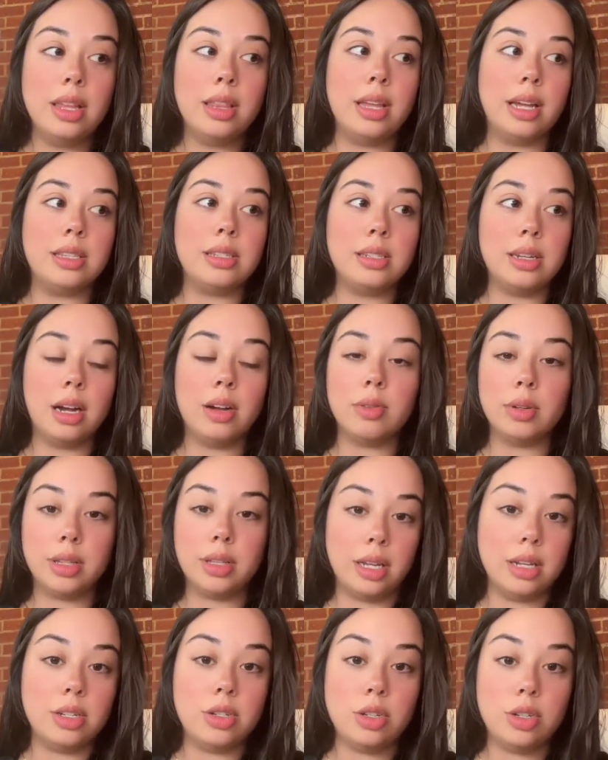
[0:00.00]
that's not
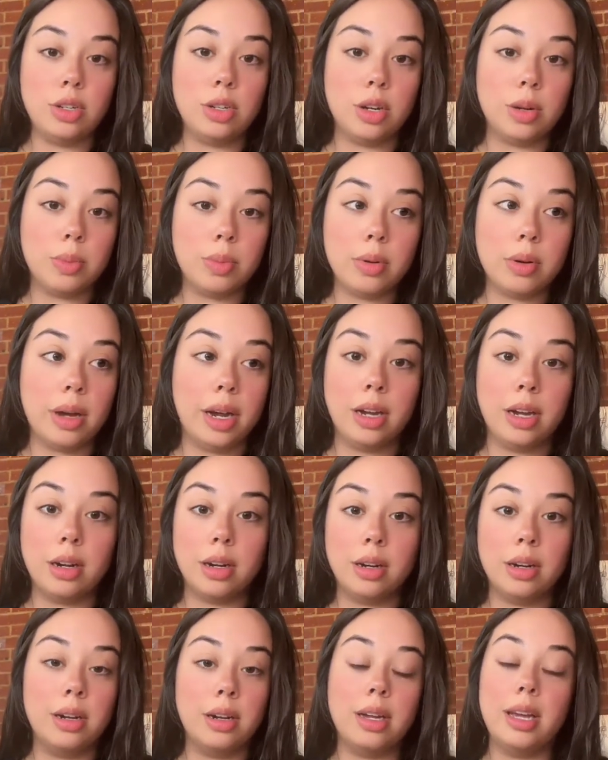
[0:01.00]
related to your
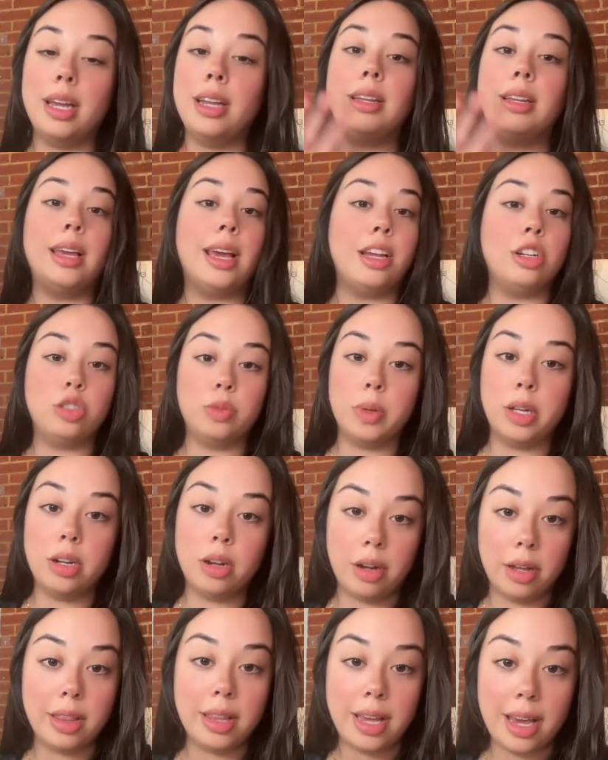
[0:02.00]
prior engagement
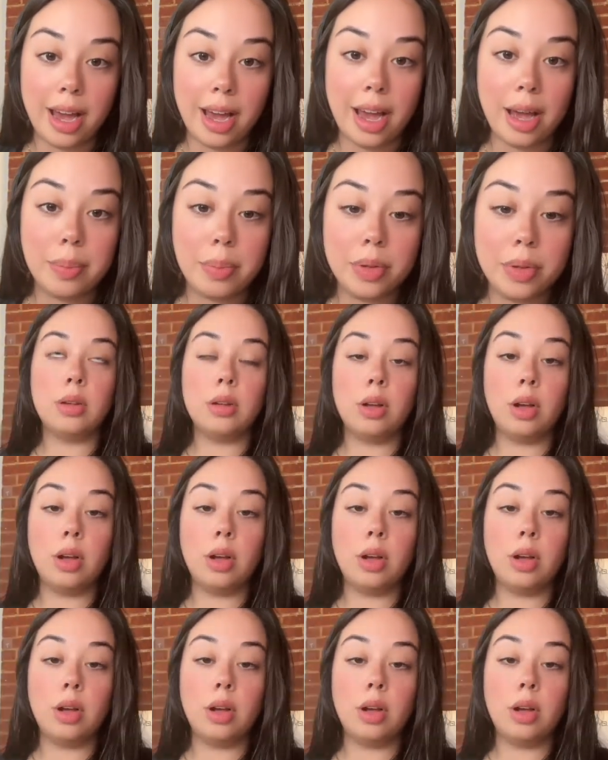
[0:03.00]
on the app.